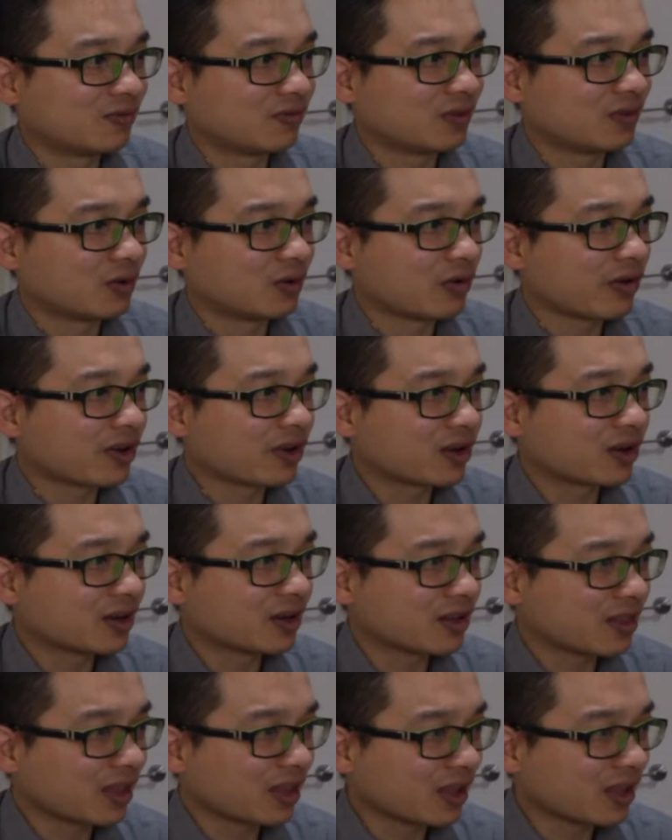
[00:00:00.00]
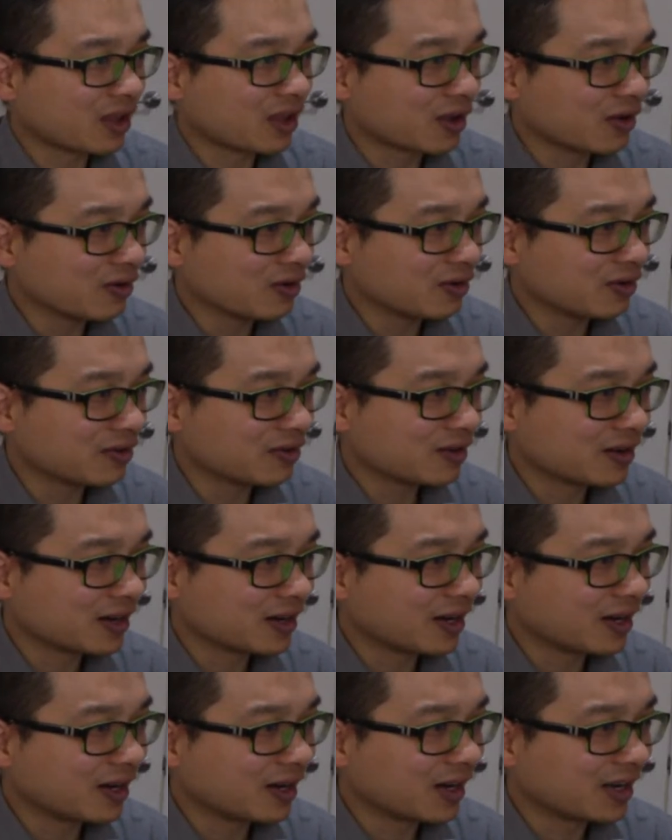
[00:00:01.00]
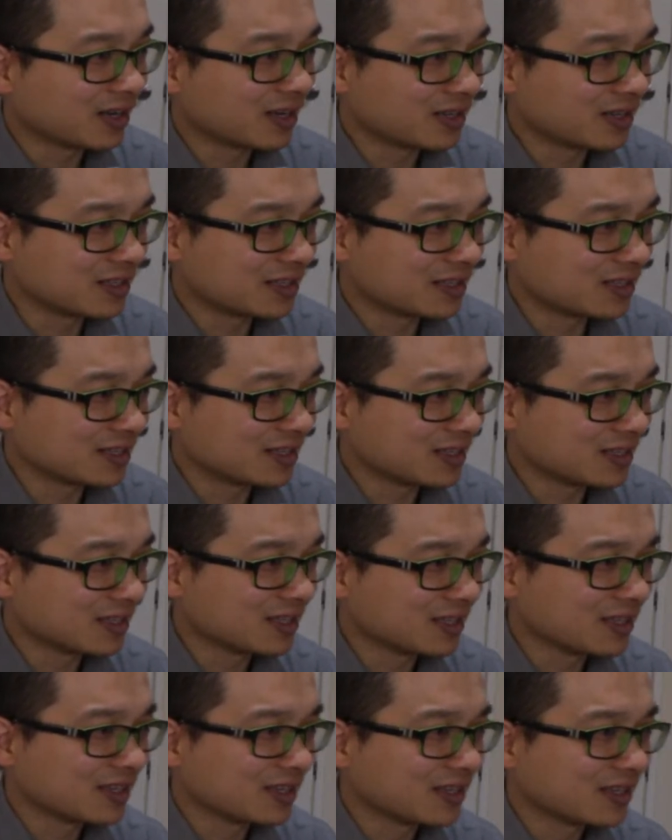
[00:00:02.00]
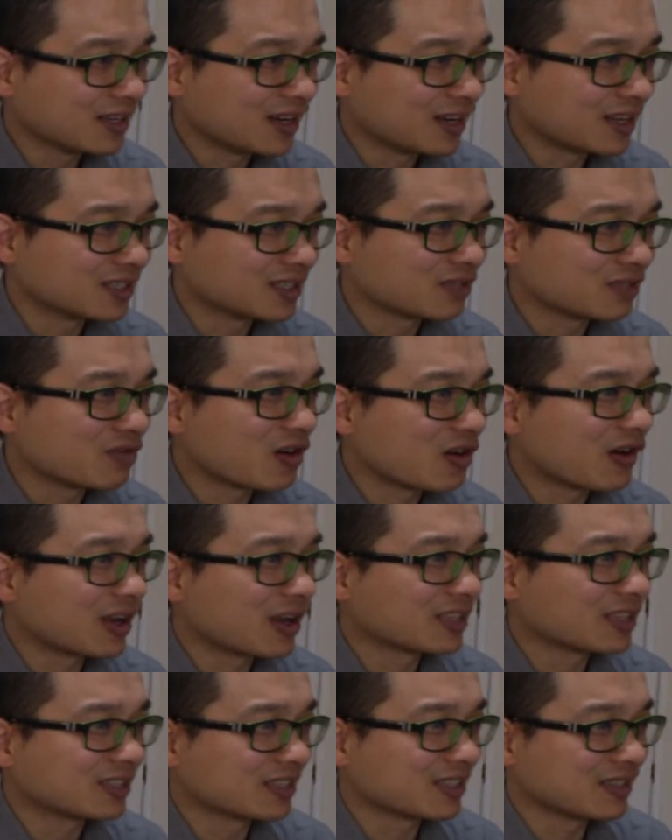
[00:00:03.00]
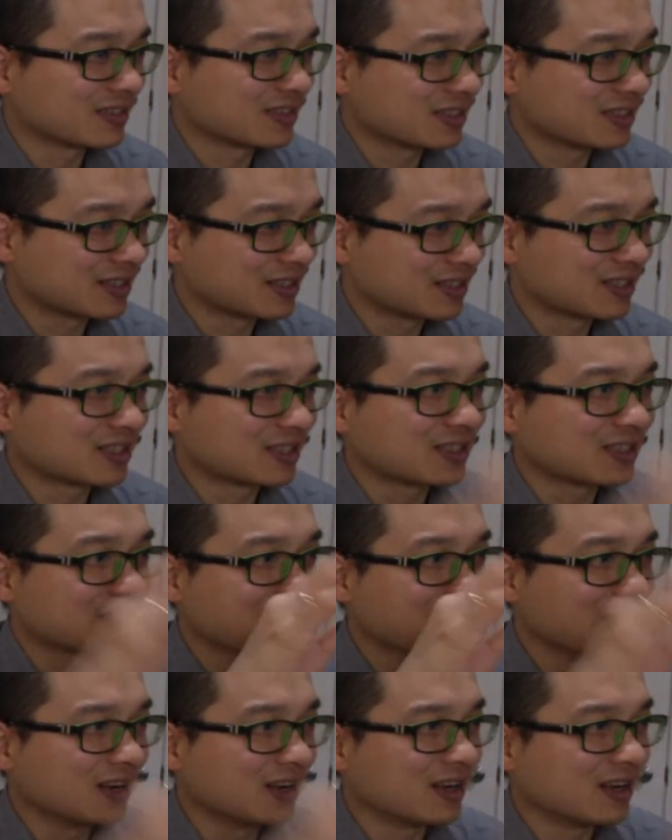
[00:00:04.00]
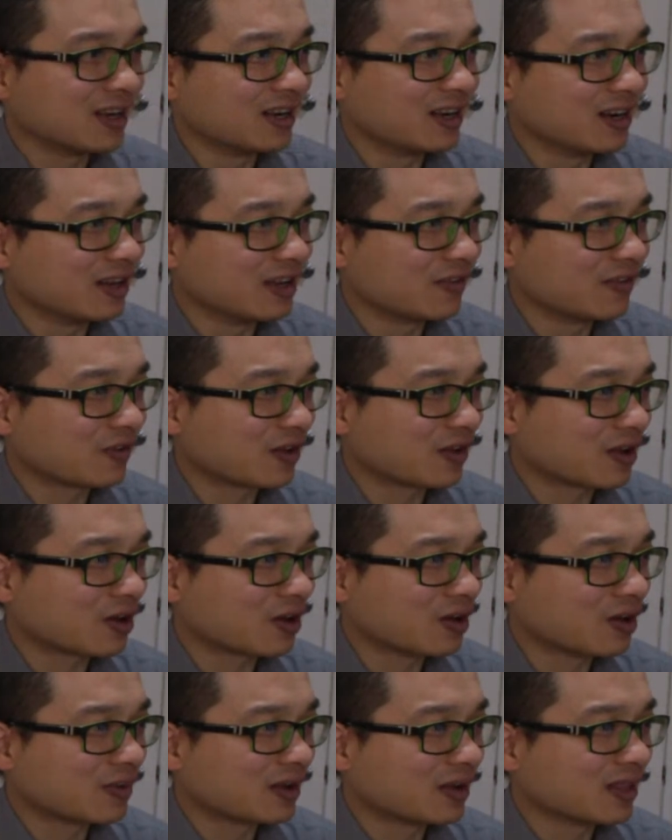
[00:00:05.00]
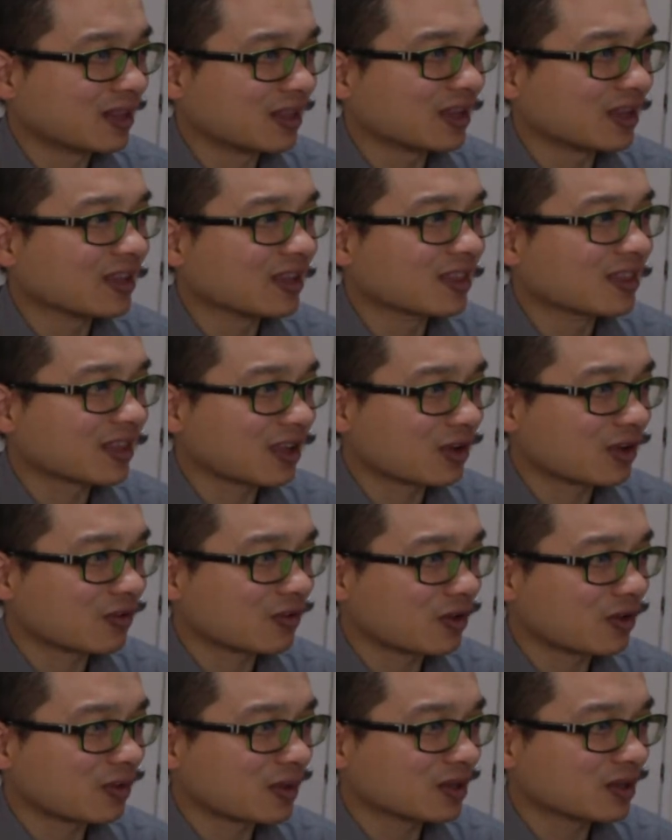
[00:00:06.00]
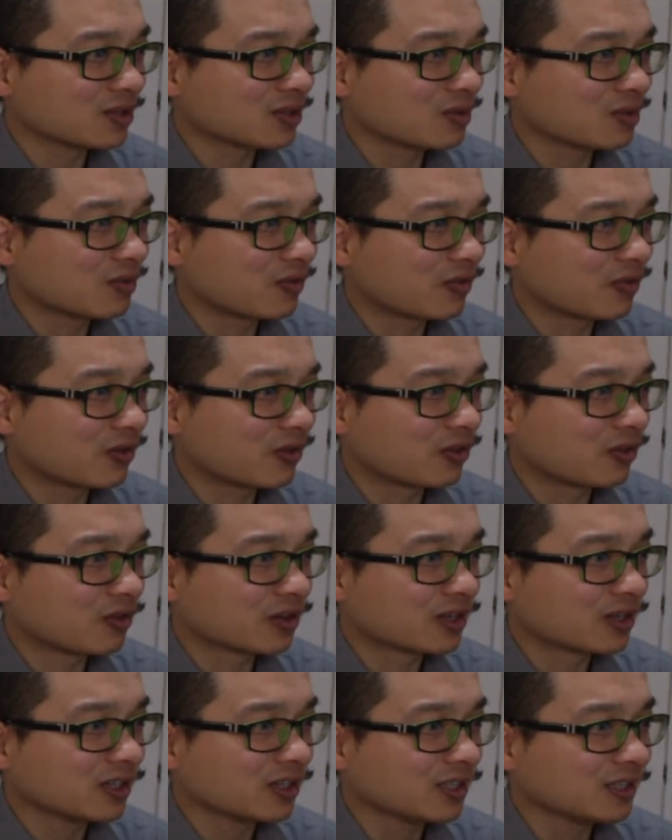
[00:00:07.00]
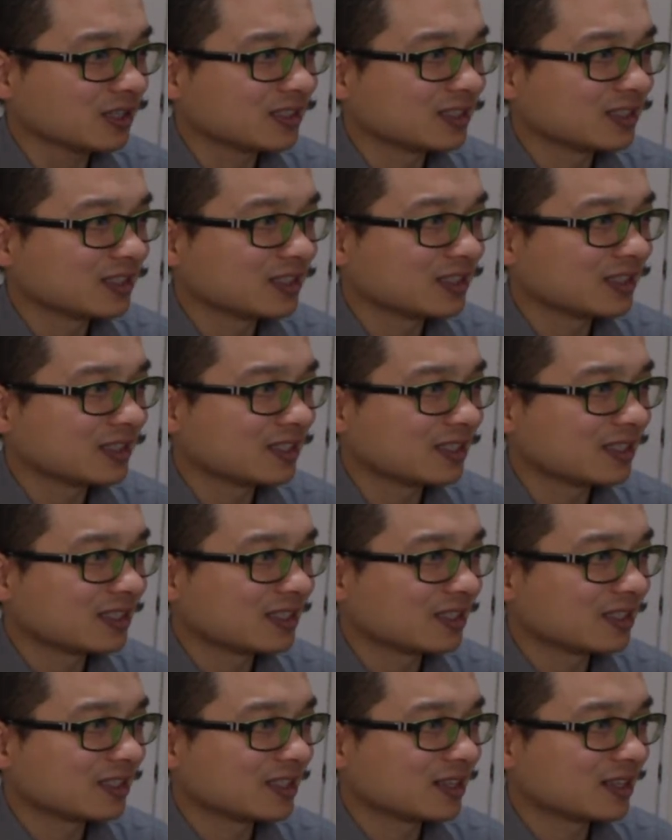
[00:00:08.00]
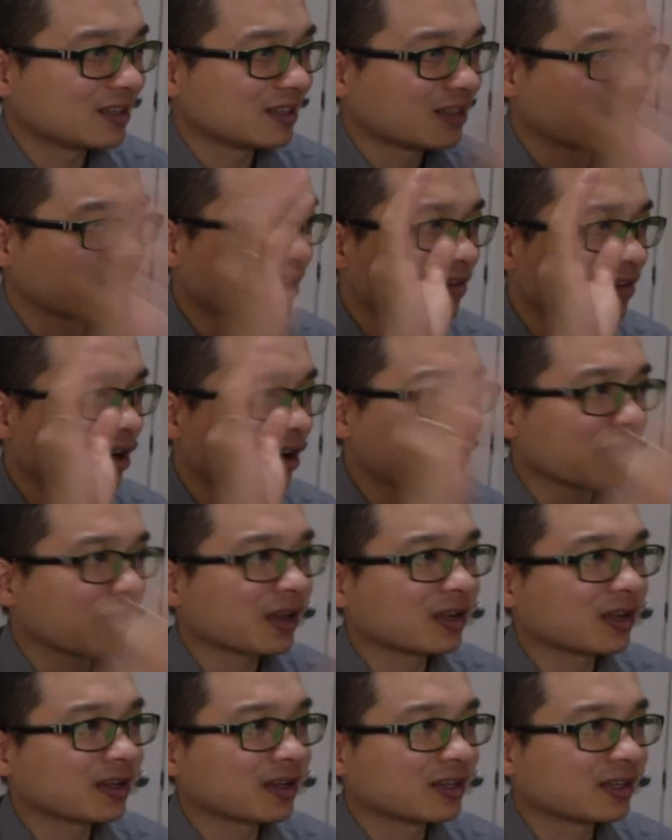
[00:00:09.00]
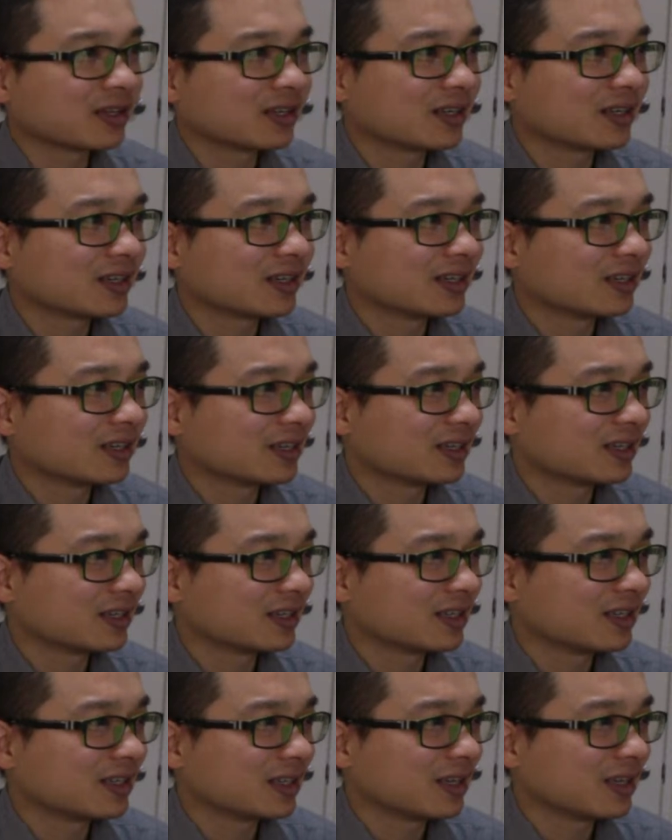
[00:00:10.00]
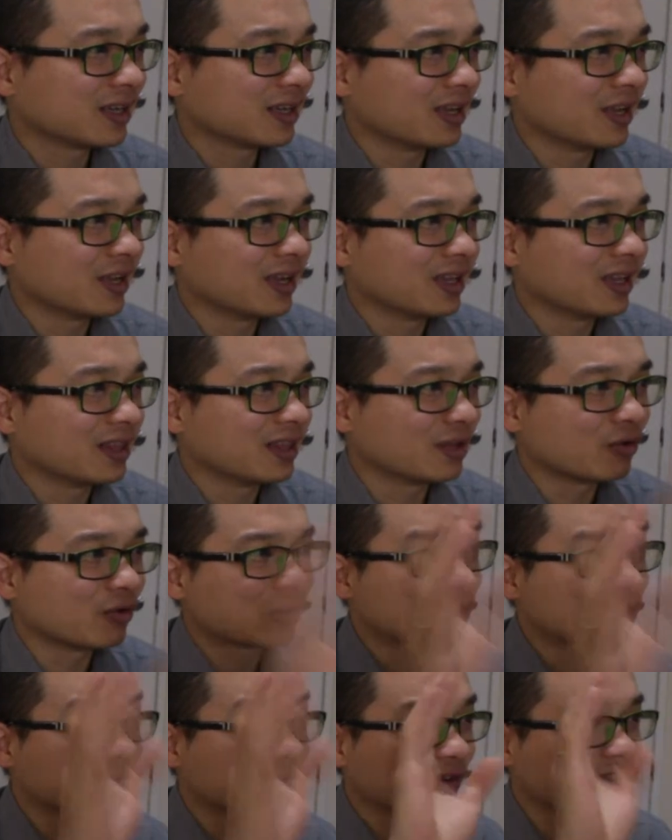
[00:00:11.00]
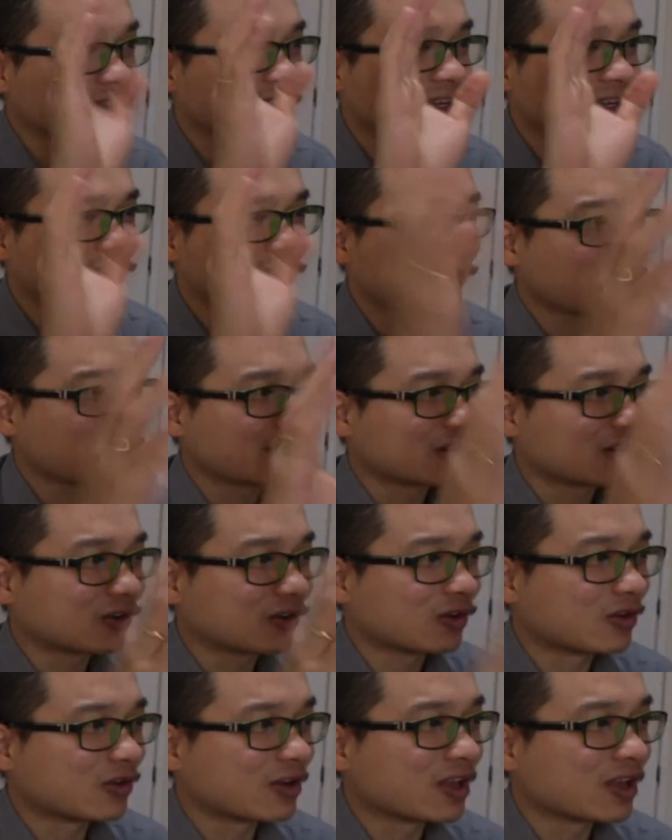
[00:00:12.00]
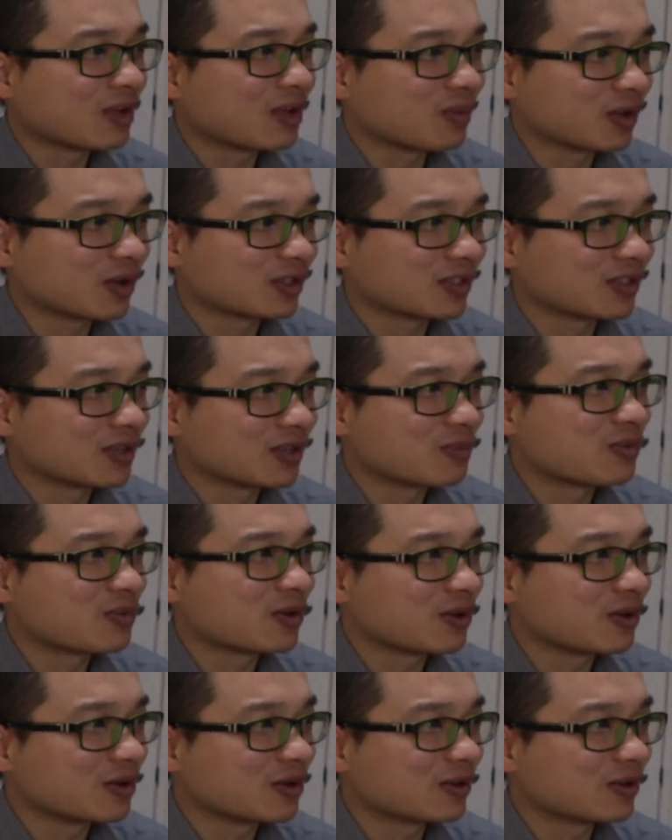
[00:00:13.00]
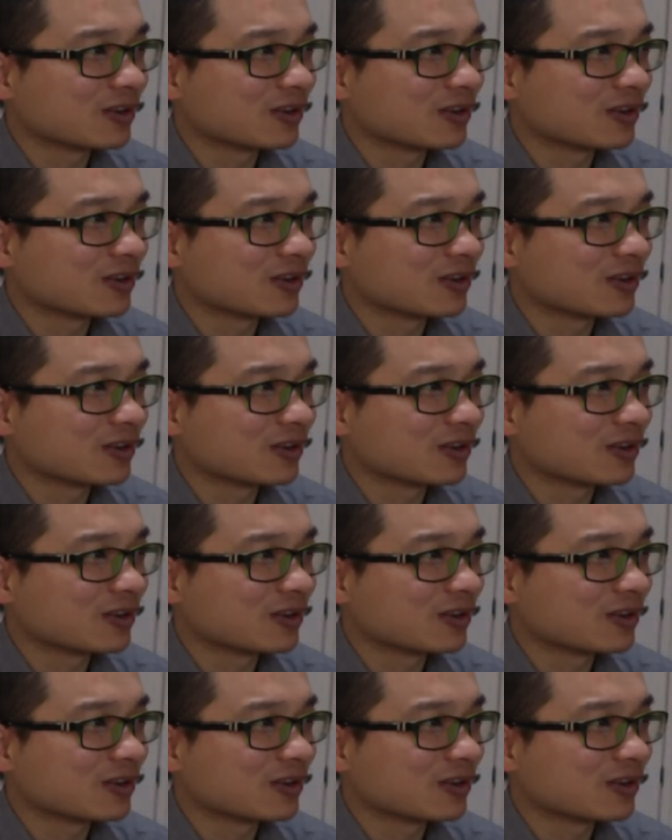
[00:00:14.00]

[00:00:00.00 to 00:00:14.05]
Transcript: America, thank you. I just realized that you live comment there. Thank you very much, America. Thank you, Eric. And the rest of it, I don't know your name because you didn't put your